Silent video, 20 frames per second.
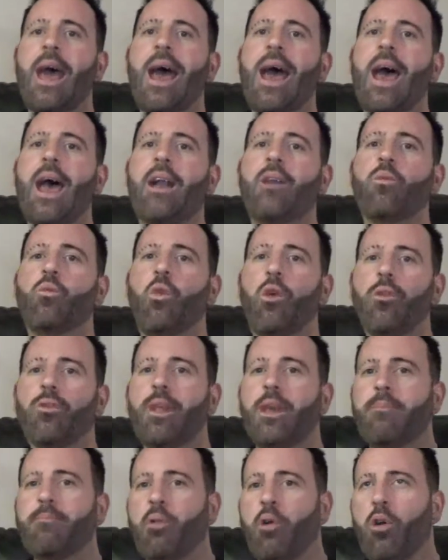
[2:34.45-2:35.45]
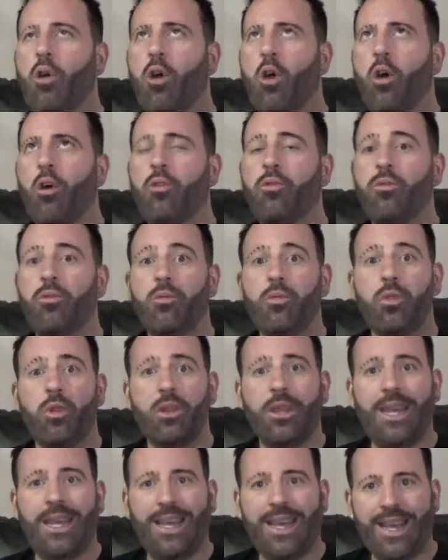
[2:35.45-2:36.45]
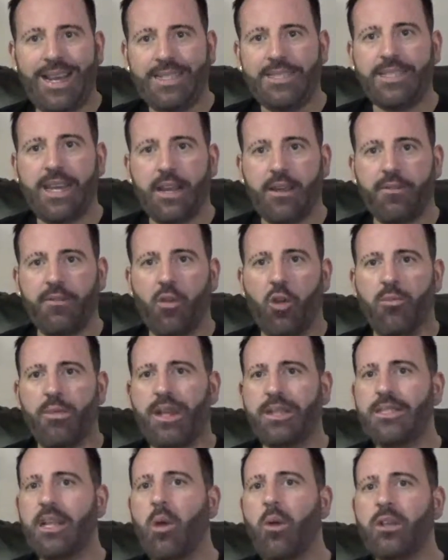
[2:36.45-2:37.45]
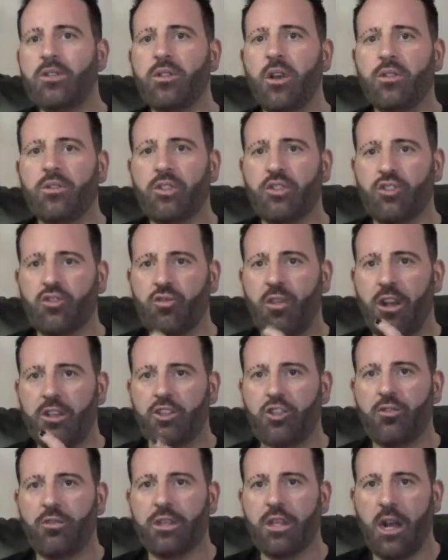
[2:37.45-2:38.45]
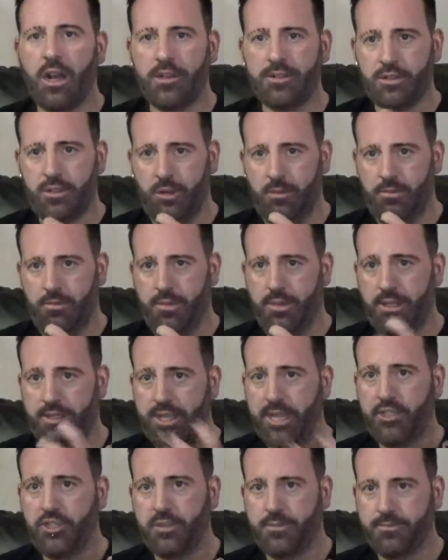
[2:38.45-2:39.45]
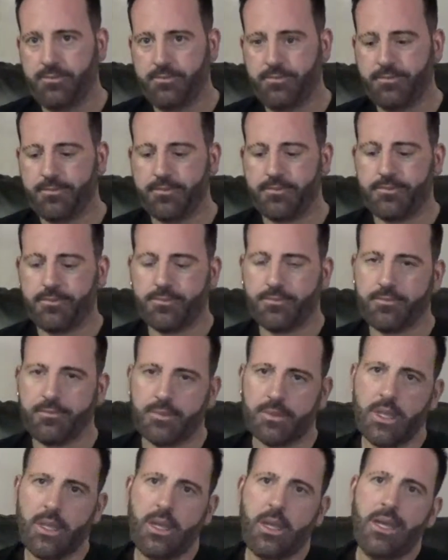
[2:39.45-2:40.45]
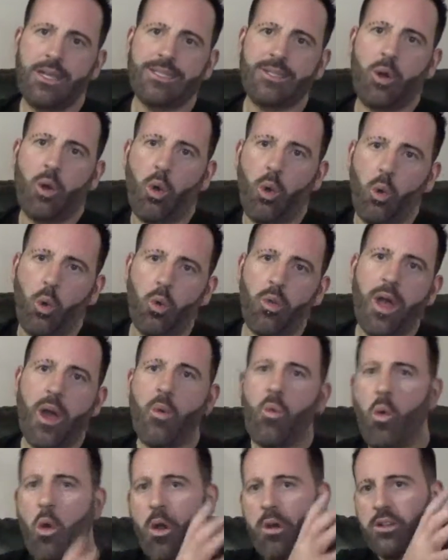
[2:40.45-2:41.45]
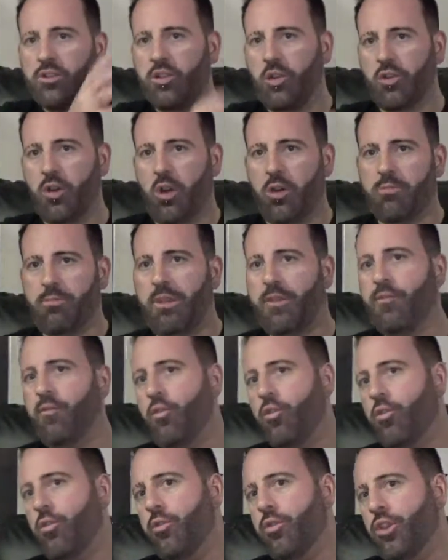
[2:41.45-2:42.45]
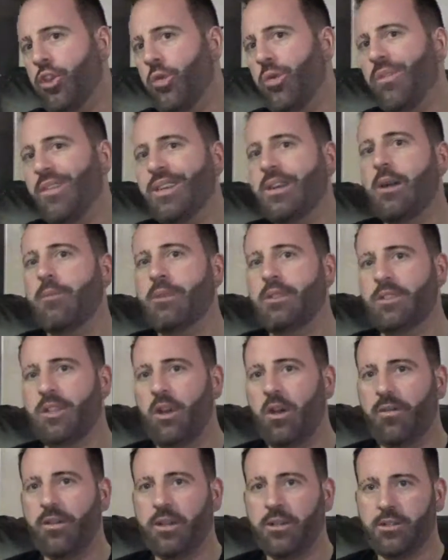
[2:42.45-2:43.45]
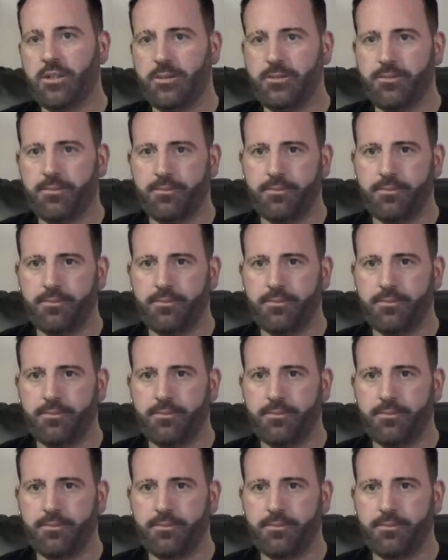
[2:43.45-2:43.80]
and what they put on the intake form, that's how I start to structure and custom the session. So all that work's gone on before you even come into the office.